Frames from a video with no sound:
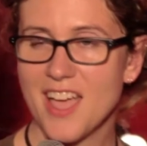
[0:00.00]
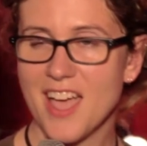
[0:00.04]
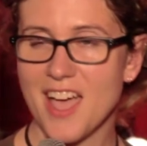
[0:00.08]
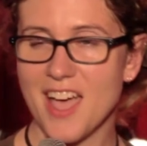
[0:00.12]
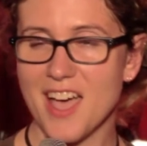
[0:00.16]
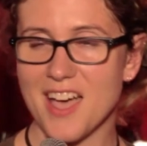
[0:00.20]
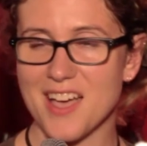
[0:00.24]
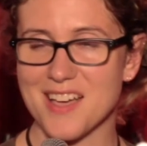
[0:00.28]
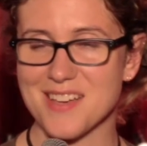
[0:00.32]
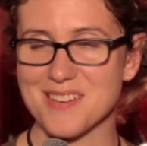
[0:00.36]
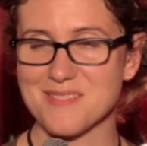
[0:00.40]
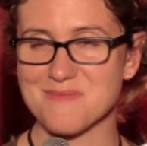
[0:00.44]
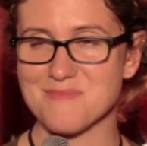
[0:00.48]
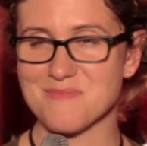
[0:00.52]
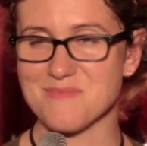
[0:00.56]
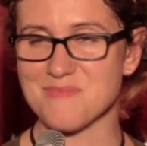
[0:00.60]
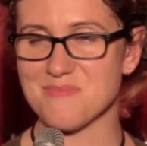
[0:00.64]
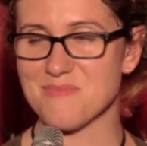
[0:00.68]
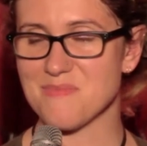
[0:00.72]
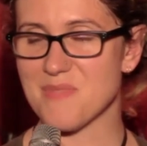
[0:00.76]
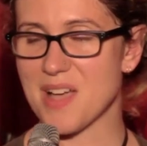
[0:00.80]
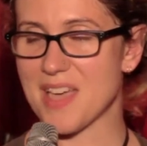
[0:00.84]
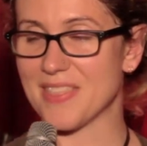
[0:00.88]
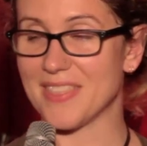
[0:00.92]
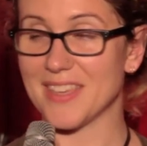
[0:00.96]

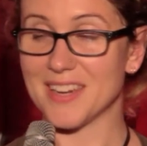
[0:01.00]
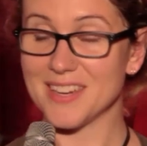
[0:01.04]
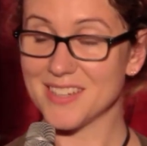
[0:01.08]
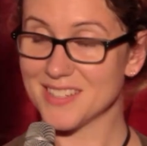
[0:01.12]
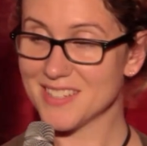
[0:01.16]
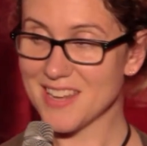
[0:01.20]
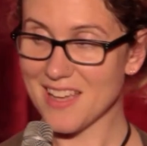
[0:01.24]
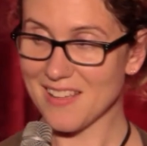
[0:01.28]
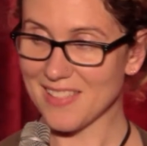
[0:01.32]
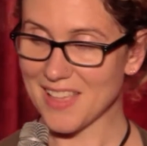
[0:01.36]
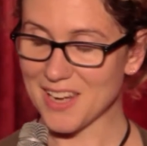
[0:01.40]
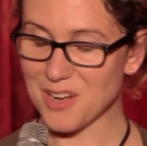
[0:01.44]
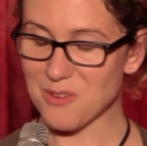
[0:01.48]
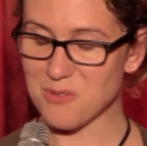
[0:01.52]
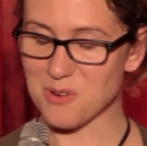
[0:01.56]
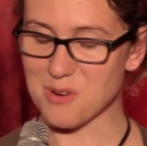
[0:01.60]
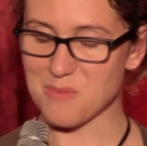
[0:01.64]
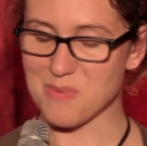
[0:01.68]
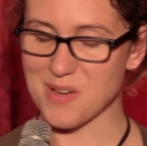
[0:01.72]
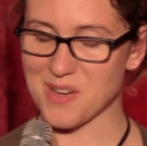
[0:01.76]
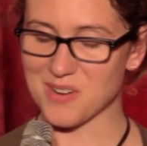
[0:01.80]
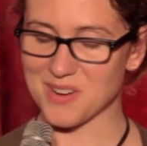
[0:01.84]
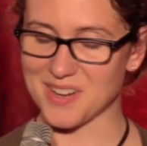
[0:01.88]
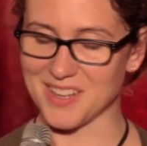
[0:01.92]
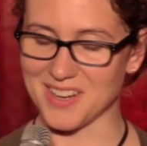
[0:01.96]
And they didn't tell anyone
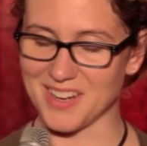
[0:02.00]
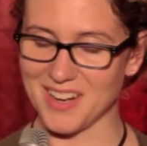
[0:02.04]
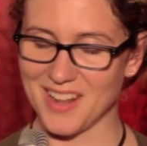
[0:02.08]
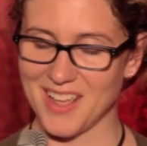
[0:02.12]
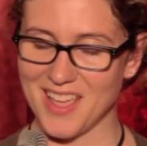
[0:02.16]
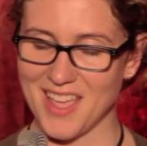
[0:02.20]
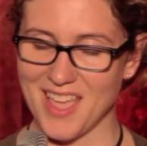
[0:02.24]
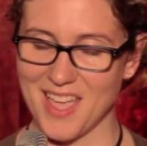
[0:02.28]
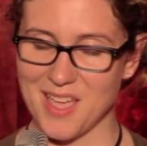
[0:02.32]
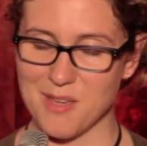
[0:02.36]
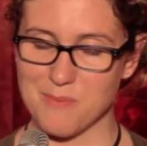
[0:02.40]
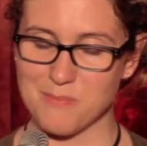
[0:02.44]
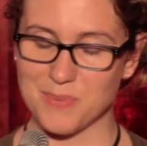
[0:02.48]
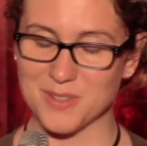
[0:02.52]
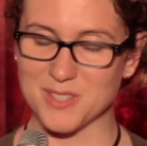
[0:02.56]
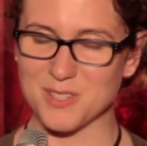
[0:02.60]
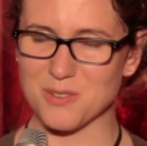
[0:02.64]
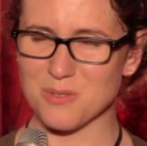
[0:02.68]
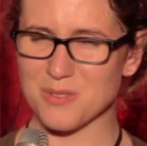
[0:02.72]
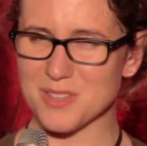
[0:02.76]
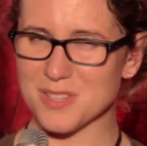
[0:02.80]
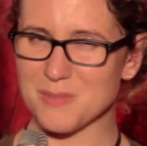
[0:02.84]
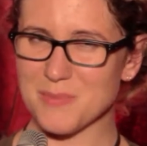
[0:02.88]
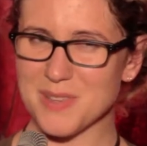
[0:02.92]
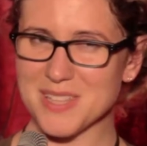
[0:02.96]
about it. But
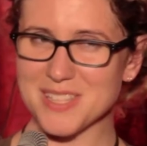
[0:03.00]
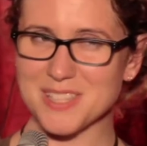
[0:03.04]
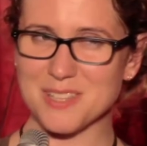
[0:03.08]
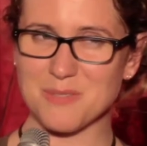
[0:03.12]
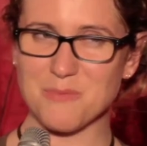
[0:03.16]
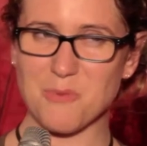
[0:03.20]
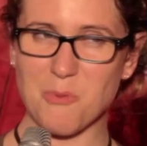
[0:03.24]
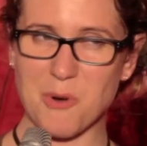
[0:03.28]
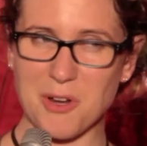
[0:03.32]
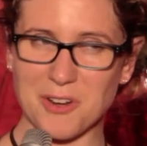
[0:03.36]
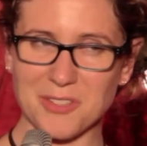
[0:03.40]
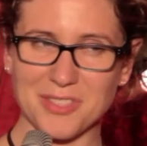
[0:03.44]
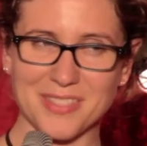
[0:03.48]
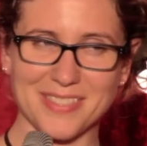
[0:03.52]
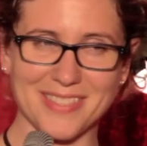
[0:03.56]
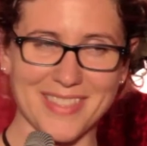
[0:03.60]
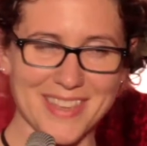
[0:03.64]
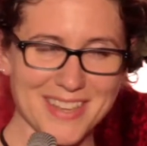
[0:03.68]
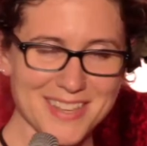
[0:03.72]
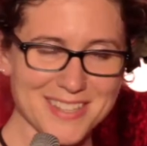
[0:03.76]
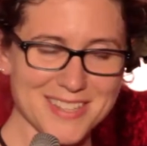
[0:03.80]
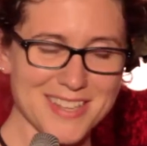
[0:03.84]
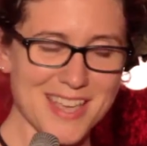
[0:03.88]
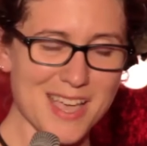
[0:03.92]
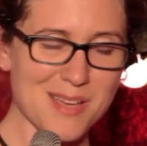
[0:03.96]
so this means some weird
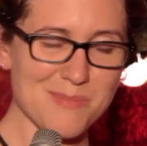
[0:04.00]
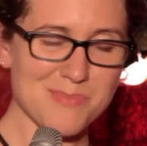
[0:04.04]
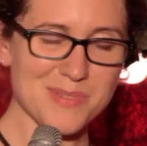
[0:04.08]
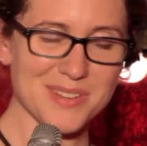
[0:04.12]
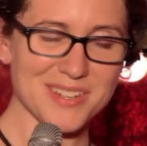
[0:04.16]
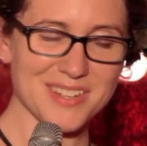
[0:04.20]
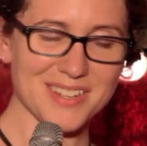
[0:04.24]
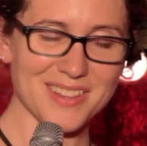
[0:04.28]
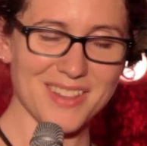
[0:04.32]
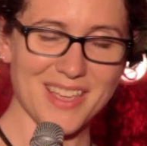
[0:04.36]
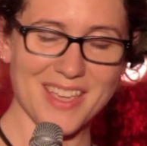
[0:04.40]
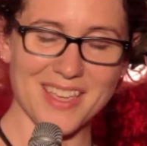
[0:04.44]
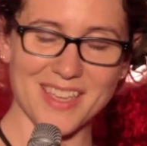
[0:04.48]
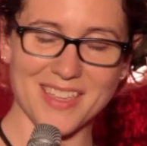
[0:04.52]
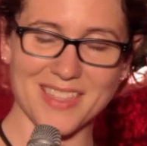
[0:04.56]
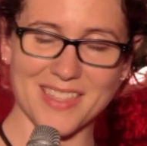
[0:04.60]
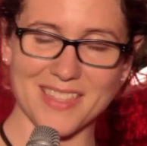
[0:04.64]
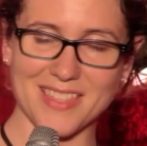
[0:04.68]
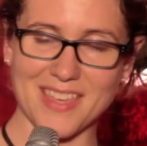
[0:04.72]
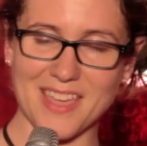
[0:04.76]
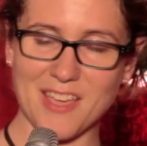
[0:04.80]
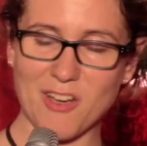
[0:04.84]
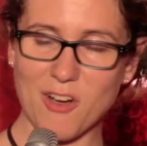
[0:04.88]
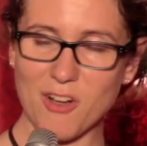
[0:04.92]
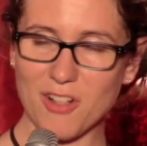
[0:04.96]
things happened, like
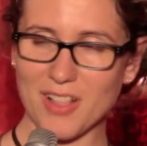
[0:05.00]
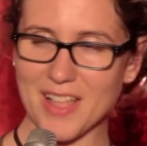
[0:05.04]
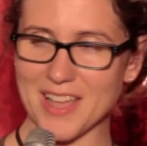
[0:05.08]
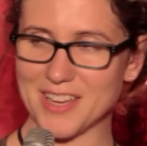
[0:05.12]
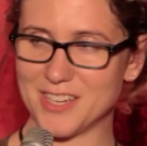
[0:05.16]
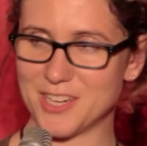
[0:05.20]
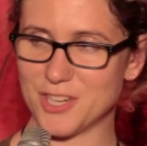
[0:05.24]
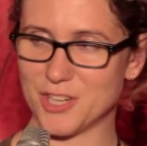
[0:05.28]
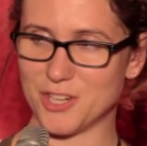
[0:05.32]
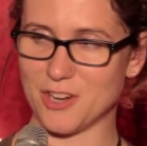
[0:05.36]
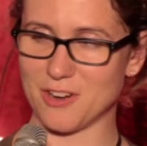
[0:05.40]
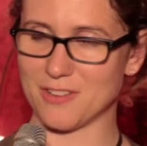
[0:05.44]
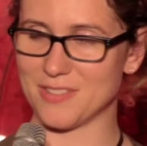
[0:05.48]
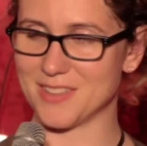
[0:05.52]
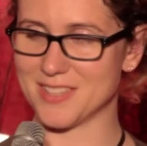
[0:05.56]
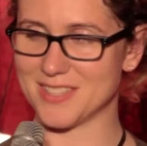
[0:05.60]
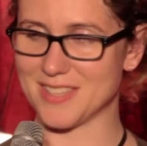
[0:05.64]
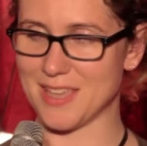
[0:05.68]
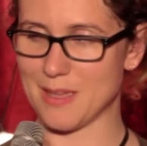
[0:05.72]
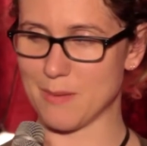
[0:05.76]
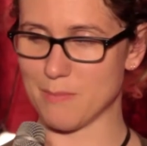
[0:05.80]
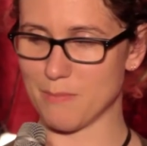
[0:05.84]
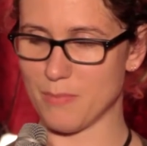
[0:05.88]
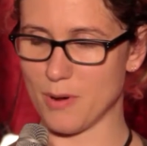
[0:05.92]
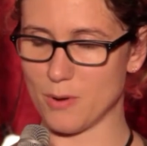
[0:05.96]
they all had to share the
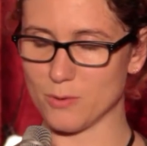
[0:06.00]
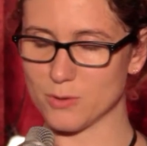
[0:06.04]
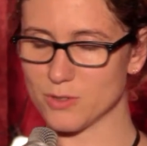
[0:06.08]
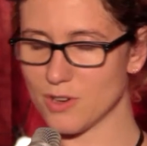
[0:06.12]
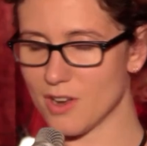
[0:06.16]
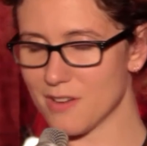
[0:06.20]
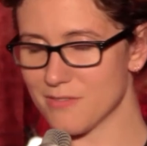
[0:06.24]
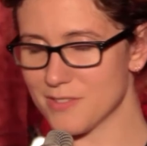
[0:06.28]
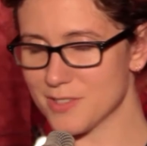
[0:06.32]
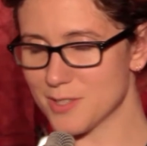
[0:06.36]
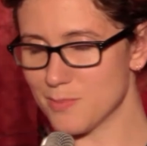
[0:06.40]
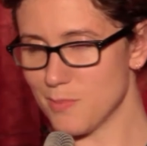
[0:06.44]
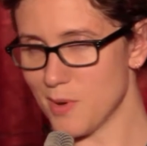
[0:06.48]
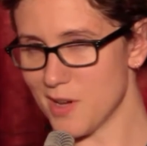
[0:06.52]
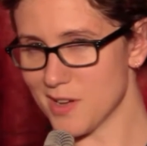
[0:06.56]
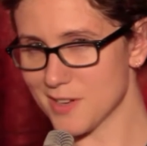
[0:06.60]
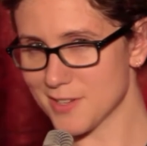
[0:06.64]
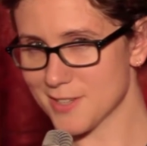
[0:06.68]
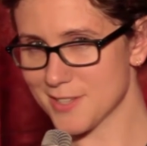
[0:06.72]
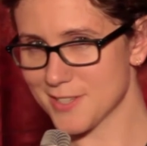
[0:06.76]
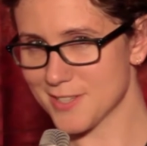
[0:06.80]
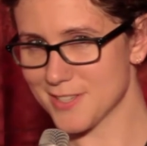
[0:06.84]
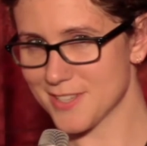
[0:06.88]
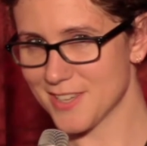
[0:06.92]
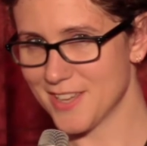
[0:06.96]
same post office
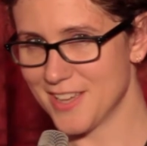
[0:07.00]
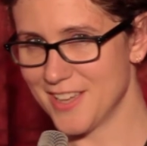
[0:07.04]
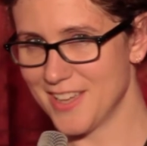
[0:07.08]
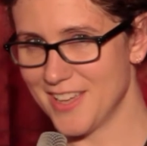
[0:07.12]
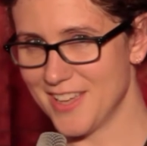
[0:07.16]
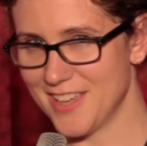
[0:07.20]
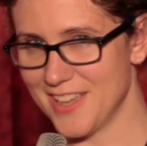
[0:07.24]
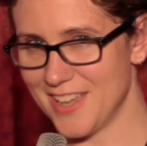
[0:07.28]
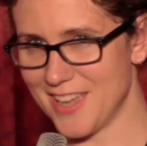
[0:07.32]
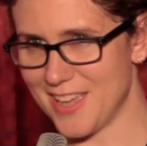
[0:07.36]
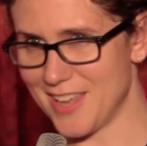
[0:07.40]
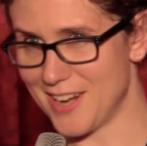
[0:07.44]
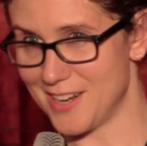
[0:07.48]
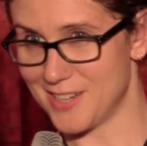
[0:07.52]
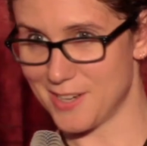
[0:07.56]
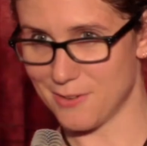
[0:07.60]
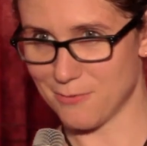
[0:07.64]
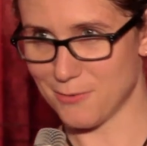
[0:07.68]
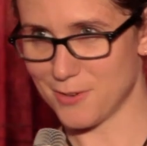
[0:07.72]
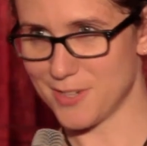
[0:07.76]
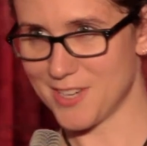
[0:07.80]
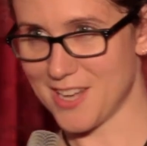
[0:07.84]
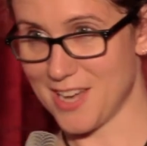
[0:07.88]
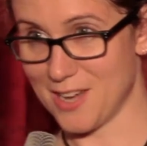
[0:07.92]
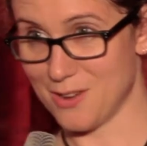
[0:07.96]
box in a
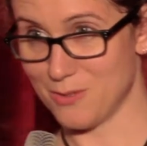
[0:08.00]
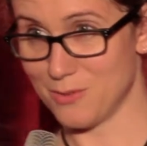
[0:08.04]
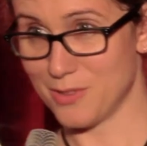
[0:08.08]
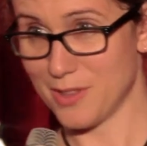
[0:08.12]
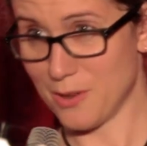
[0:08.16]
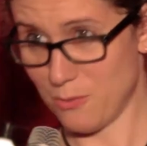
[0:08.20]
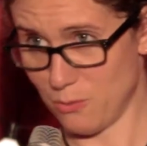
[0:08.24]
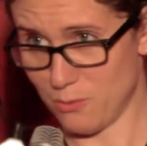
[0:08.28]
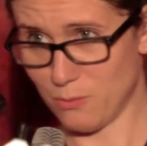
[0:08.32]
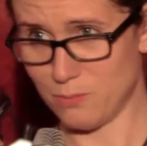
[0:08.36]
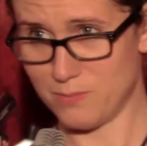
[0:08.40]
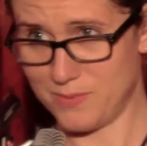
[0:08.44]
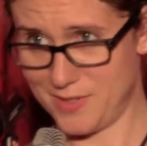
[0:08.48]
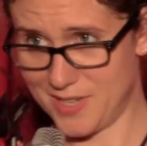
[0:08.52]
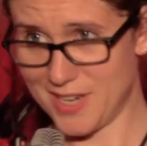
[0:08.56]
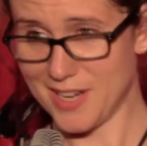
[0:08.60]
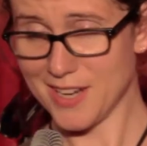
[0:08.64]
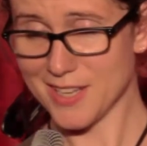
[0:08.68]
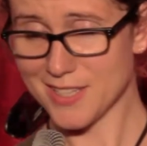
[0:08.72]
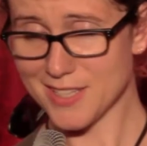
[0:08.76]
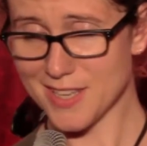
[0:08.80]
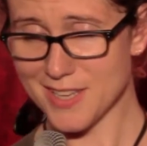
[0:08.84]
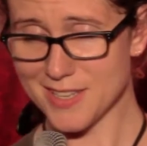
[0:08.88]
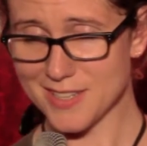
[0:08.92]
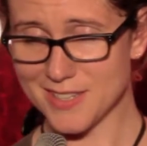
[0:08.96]
different town that did
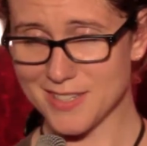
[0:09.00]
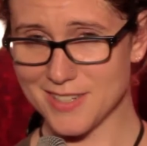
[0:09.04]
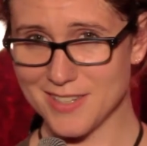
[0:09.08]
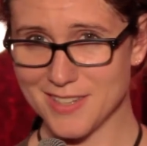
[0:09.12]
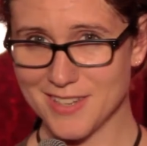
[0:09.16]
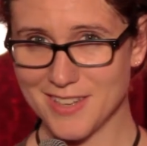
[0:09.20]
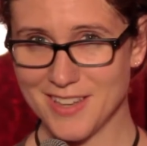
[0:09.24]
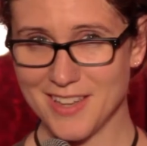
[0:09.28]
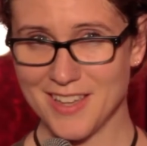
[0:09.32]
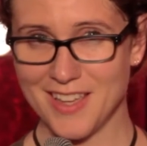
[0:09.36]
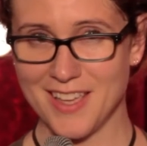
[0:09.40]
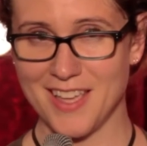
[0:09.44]
exist.